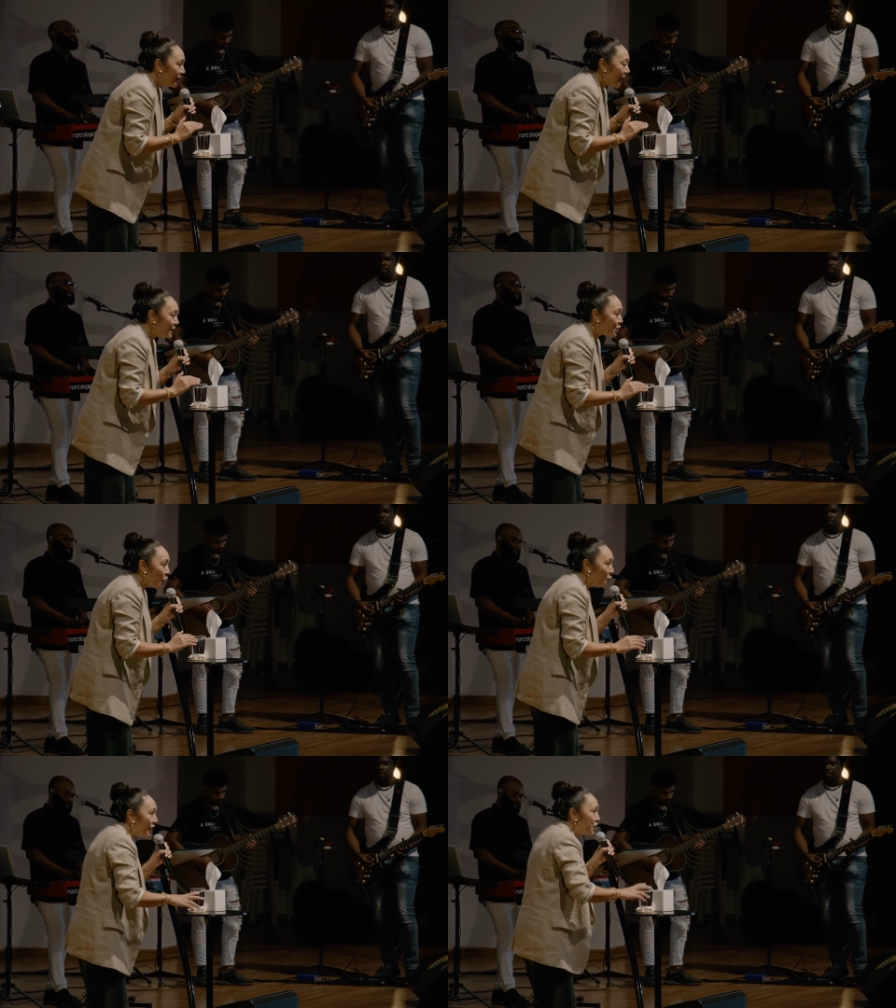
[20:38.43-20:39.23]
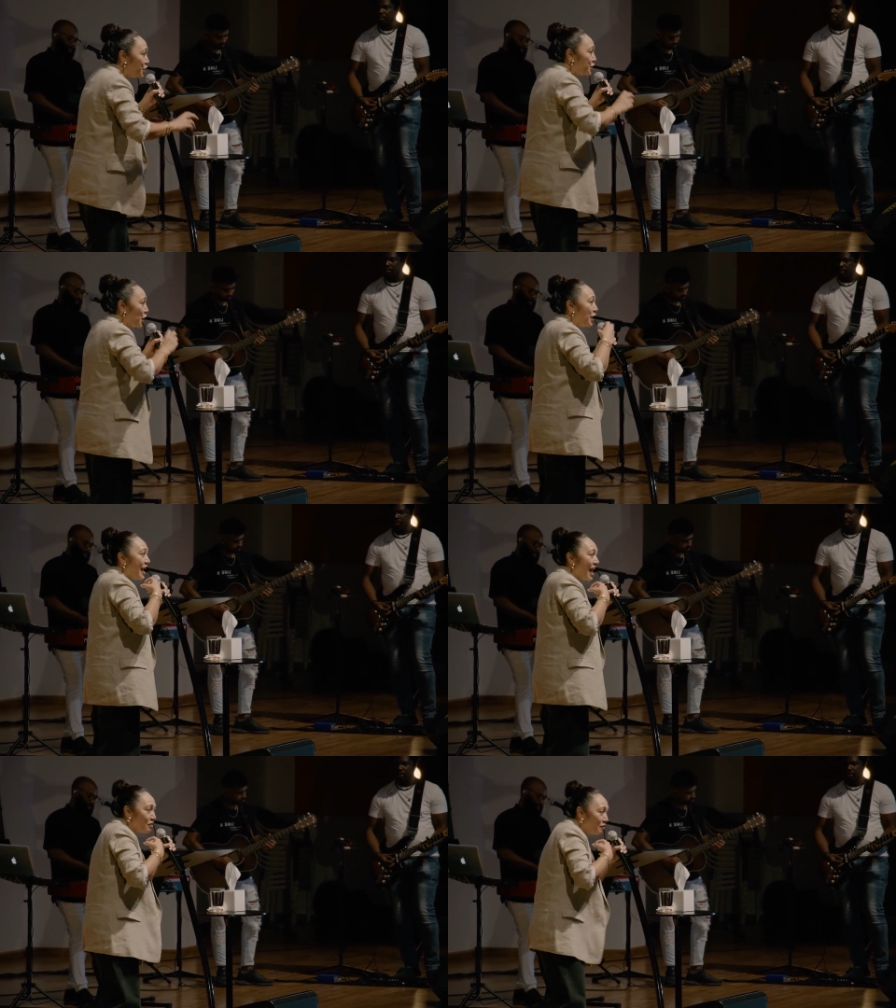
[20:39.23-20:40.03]
And so when you don't
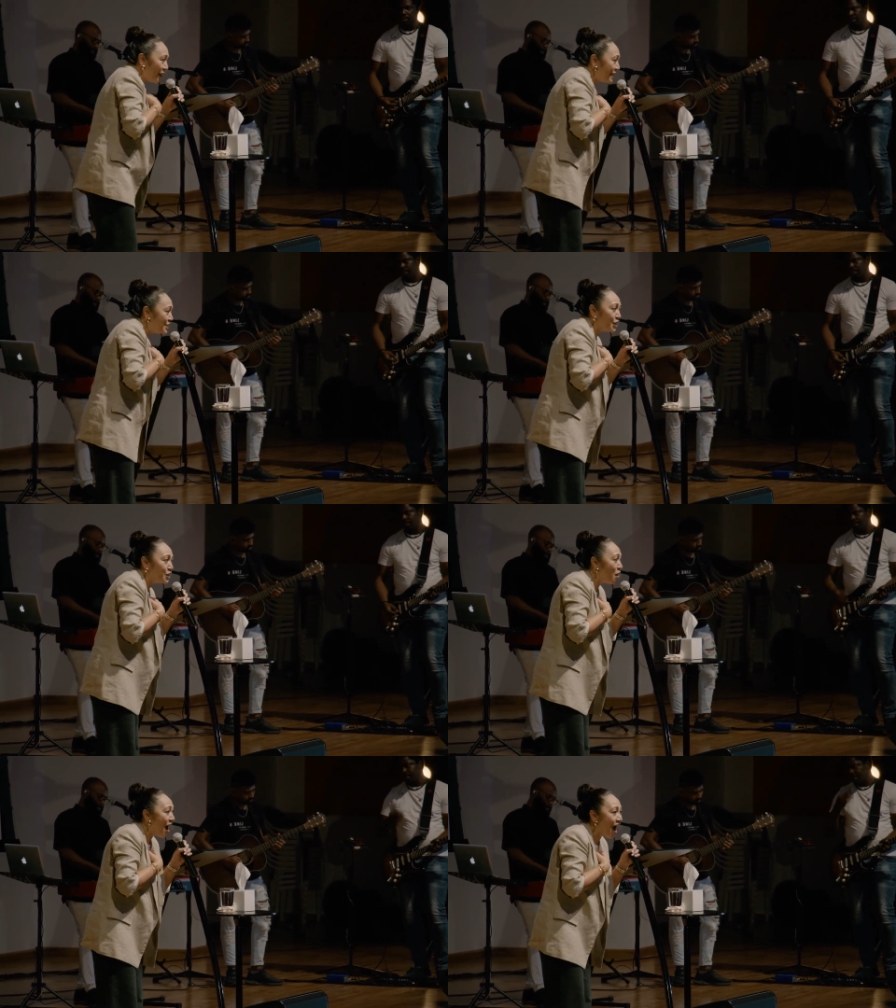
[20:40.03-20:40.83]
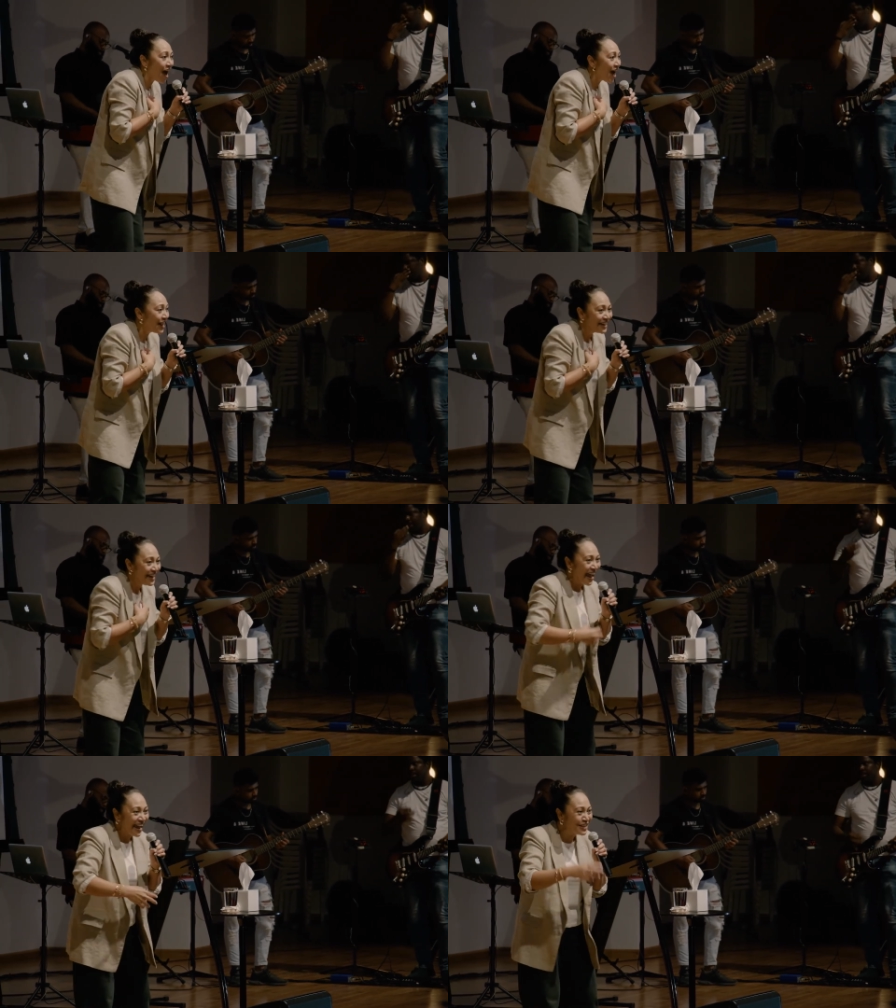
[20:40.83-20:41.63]
have offense in your heart
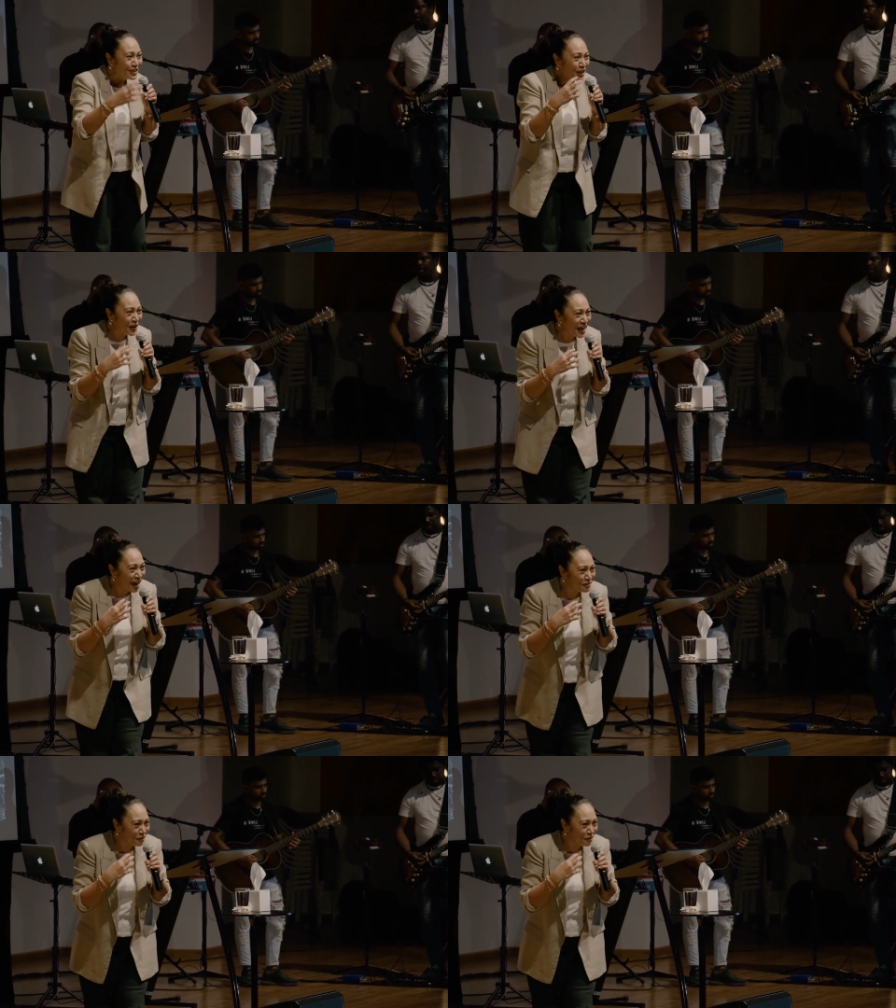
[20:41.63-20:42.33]
and you don't have